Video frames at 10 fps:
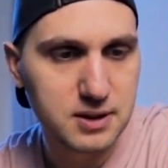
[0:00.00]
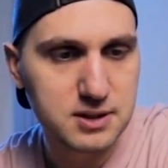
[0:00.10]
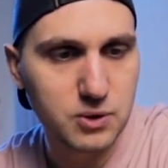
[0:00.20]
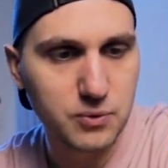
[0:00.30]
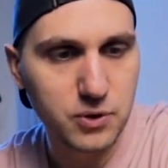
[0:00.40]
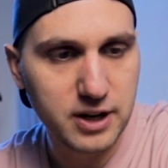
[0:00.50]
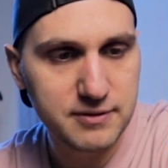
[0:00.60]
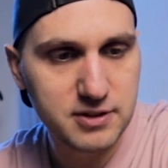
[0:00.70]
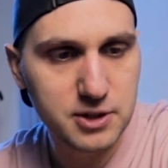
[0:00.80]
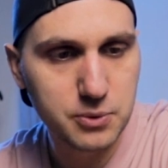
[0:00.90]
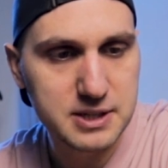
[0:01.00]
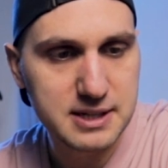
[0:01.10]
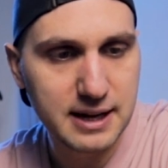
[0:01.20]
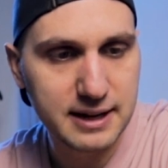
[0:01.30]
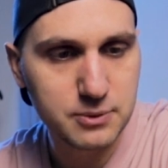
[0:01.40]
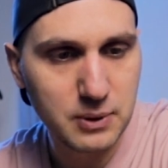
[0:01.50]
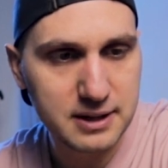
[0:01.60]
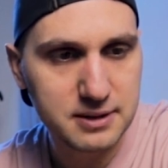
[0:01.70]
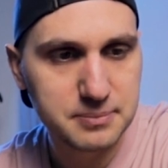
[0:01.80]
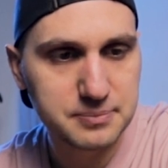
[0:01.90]
So for that video we select
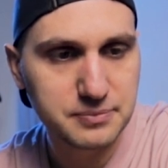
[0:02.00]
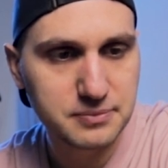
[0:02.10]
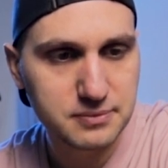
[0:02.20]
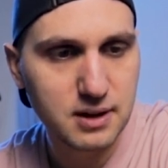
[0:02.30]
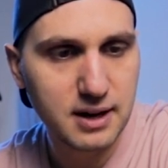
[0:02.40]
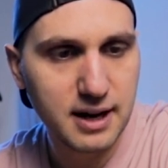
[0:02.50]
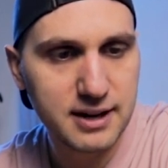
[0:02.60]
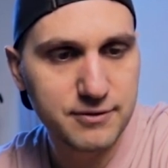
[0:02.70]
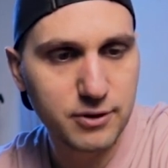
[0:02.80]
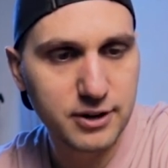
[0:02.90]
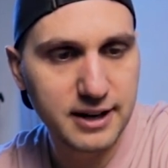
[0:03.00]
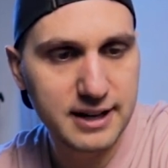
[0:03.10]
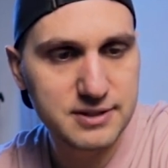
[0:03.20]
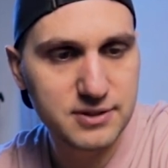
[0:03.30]
1 and for the next